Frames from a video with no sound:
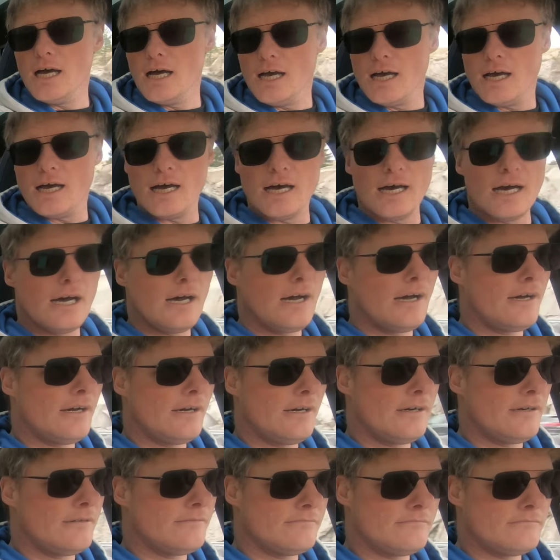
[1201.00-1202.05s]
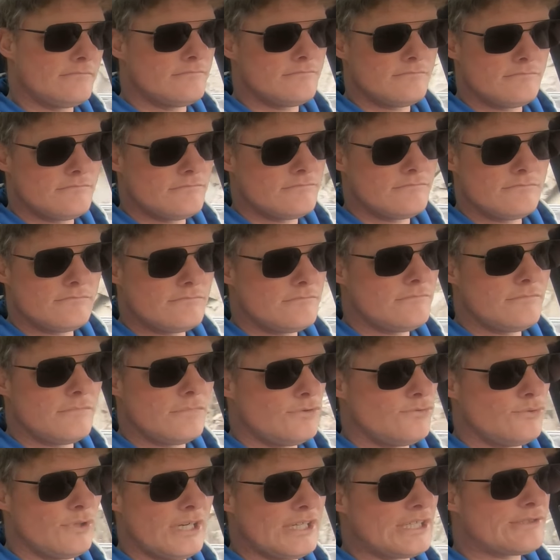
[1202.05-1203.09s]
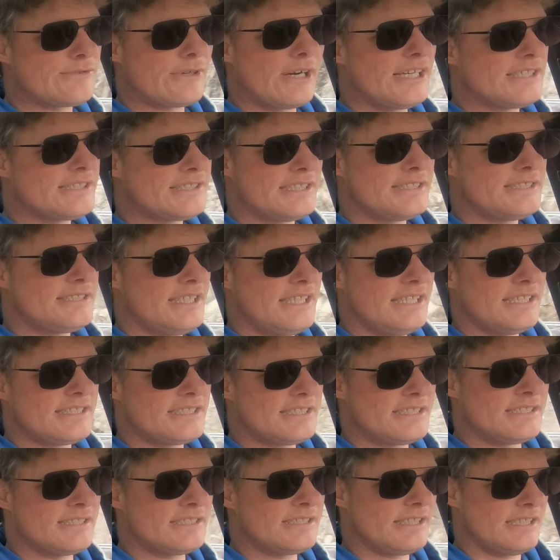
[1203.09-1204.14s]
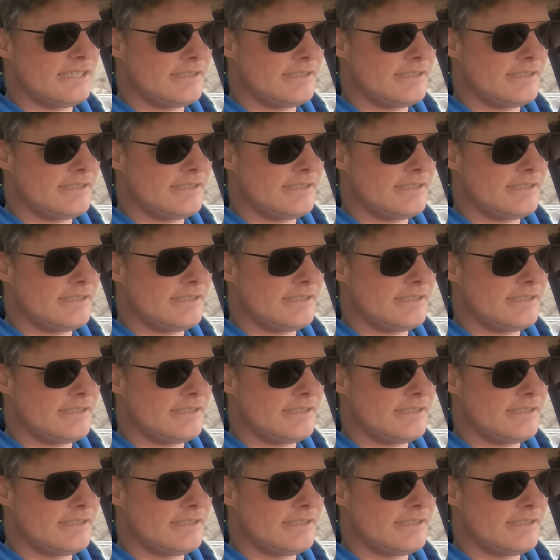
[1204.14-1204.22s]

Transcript: Um, Range-wise, is decent.